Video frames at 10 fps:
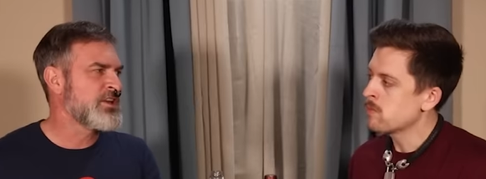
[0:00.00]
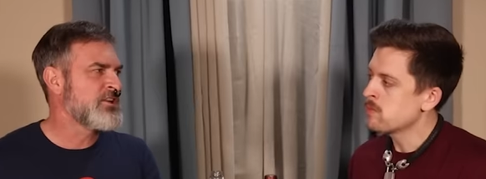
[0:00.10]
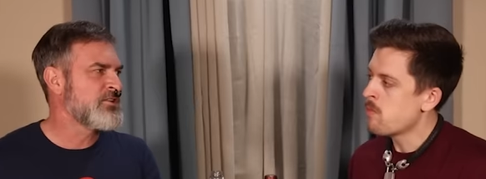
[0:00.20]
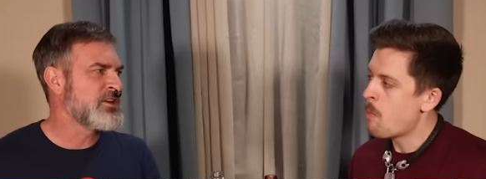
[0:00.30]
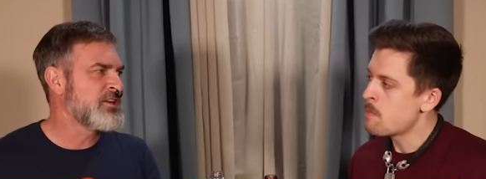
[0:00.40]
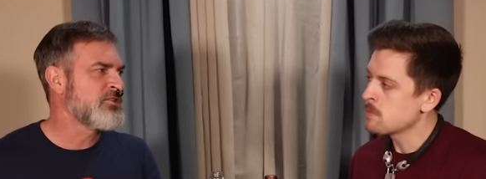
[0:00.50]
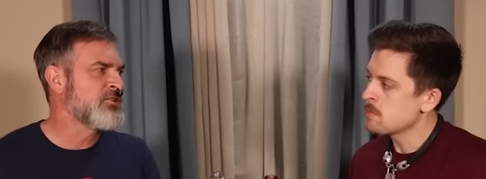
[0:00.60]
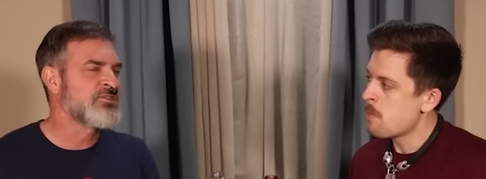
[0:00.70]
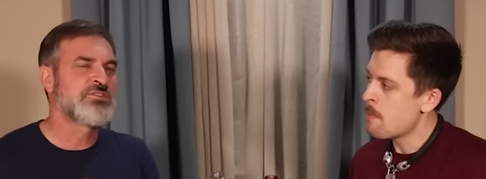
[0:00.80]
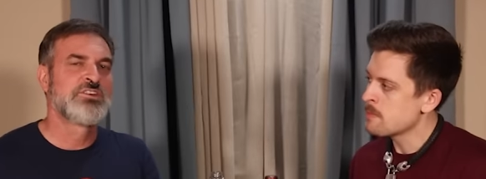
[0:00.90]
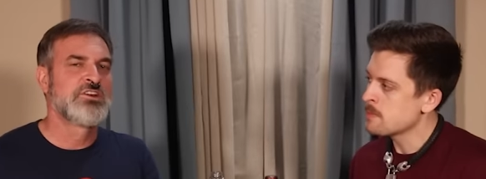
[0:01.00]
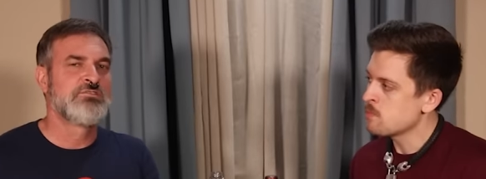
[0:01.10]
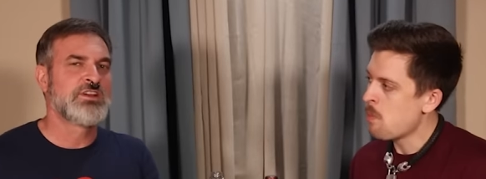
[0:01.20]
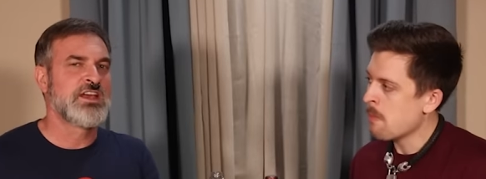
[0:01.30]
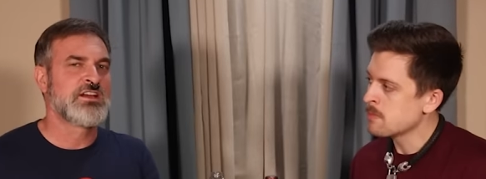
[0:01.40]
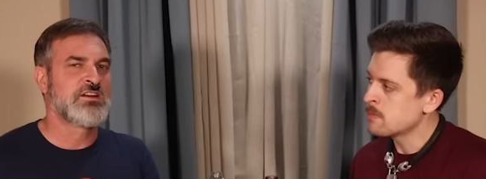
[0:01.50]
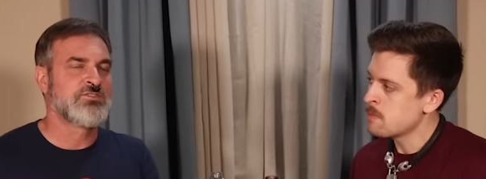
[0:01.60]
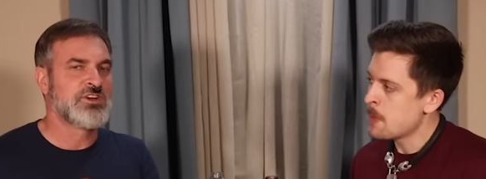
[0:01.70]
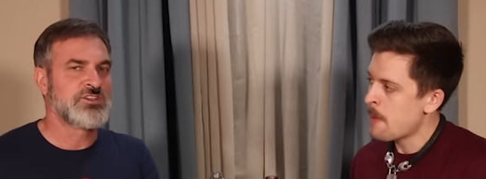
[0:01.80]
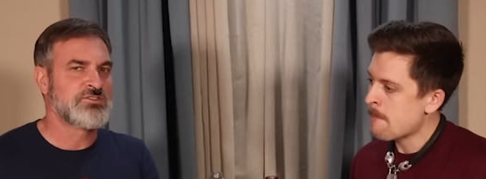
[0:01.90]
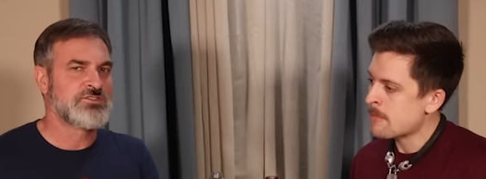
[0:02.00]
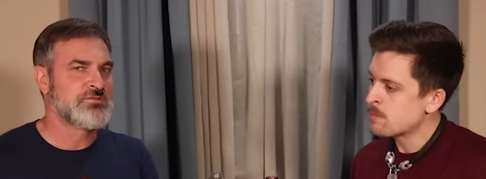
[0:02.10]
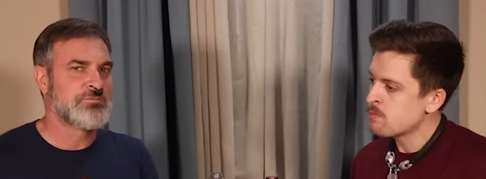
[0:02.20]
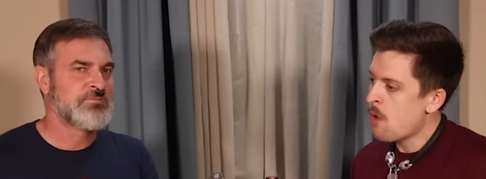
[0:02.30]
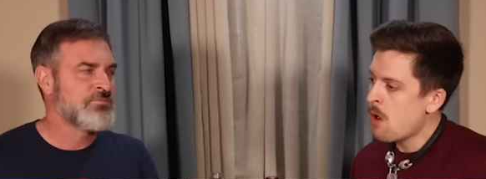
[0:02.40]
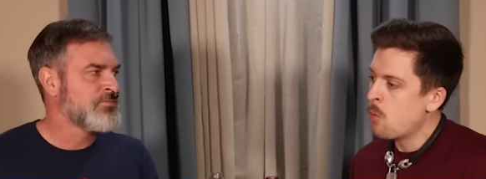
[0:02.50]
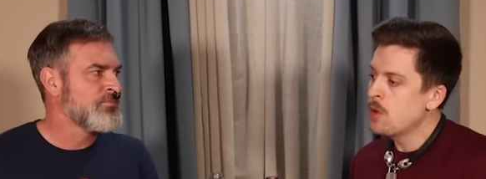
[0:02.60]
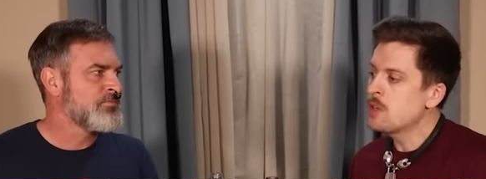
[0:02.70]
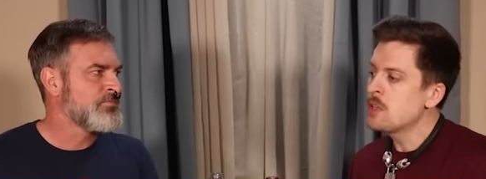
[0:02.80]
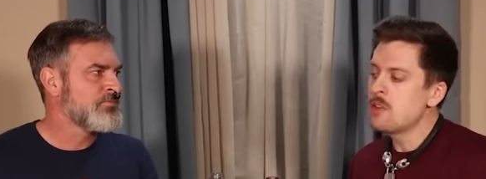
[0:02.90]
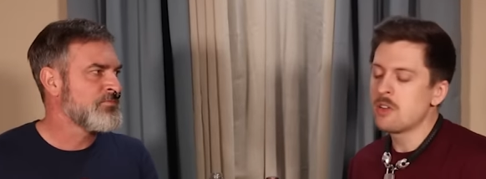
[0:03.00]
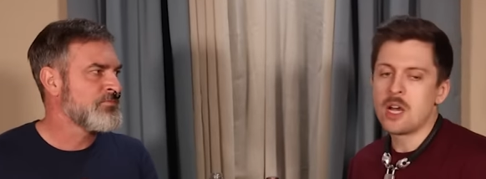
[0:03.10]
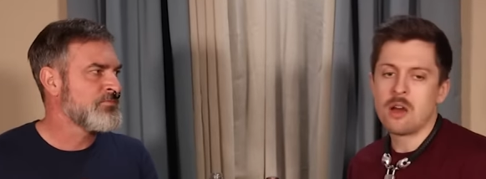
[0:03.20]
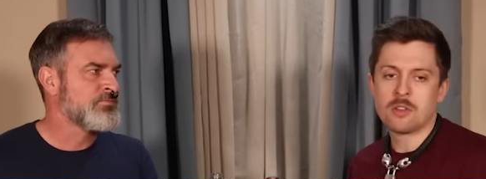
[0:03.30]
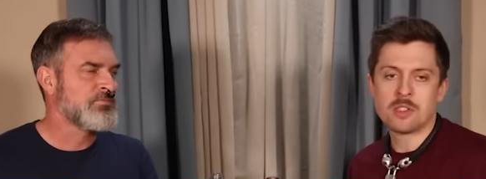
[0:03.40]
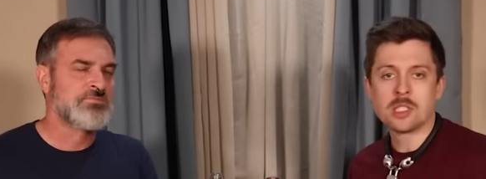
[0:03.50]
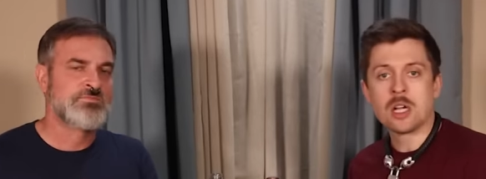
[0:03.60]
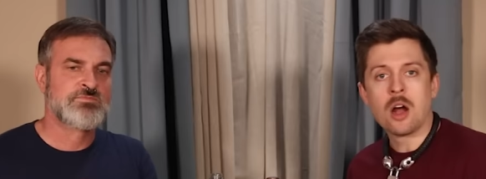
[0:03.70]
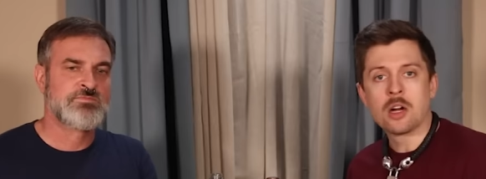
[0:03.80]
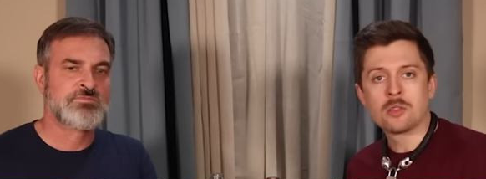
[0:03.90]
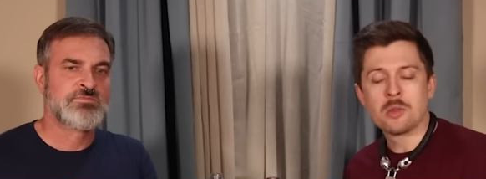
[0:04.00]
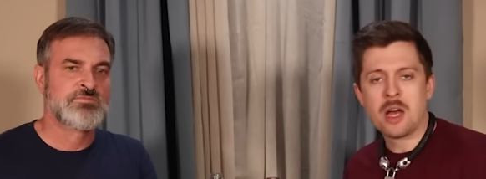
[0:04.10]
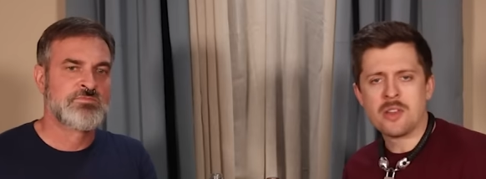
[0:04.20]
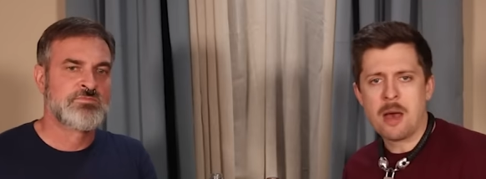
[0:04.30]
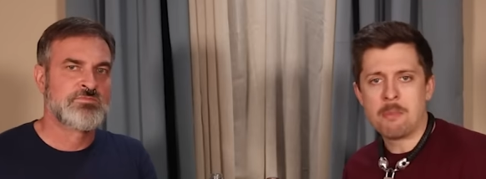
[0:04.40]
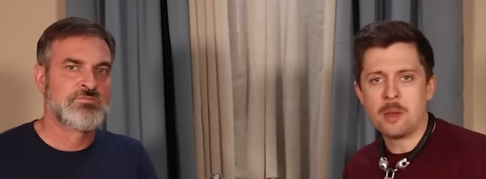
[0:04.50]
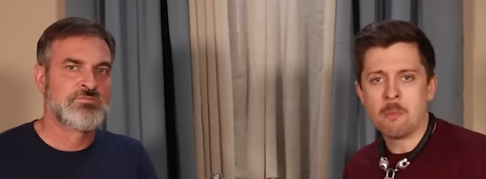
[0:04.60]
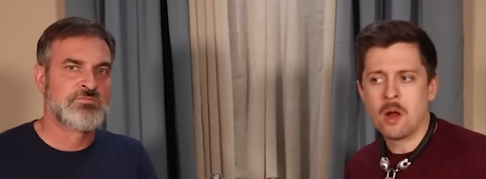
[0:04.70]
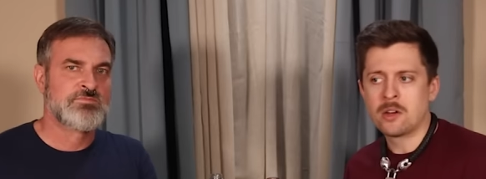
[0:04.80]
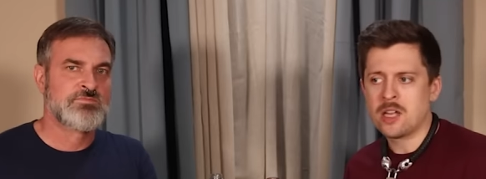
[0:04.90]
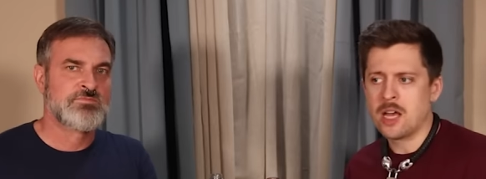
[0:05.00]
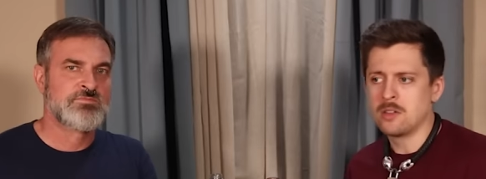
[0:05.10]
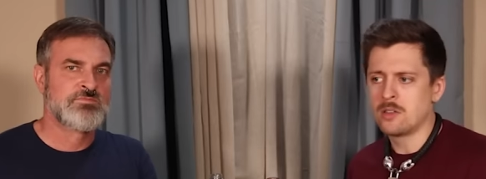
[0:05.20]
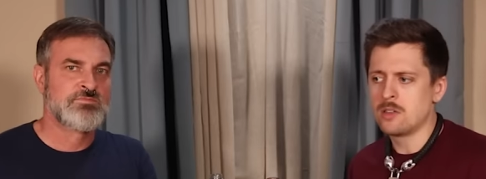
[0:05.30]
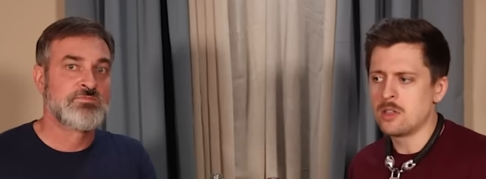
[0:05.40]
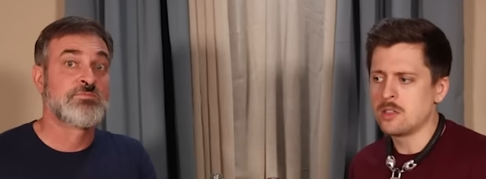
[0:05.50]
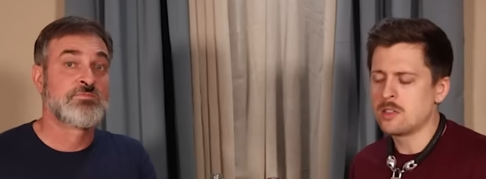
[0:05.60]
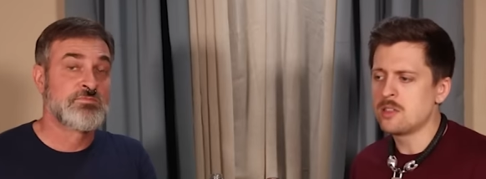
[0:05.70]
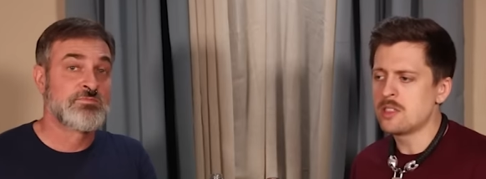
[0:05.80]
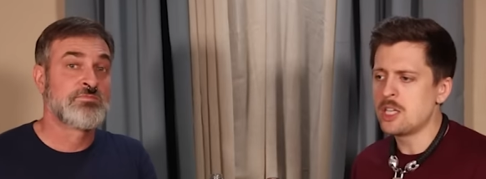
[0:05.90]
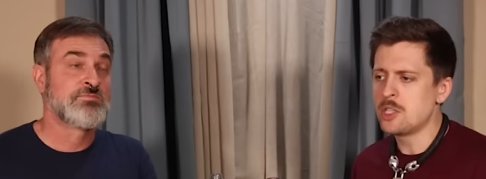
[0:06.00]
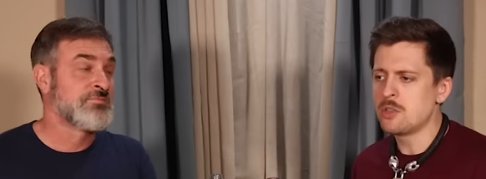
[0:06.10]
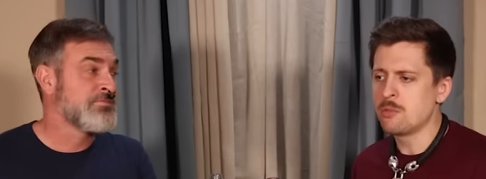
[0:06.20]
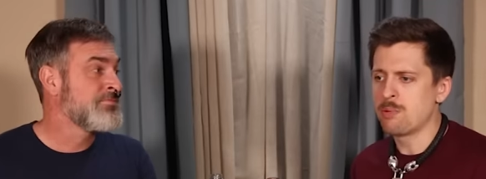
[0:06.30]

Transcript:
Speaker 1: blood or needles we can't cover on YouTube.
Speaker 2: We couldn't even cover cigars without that being marked as a sensational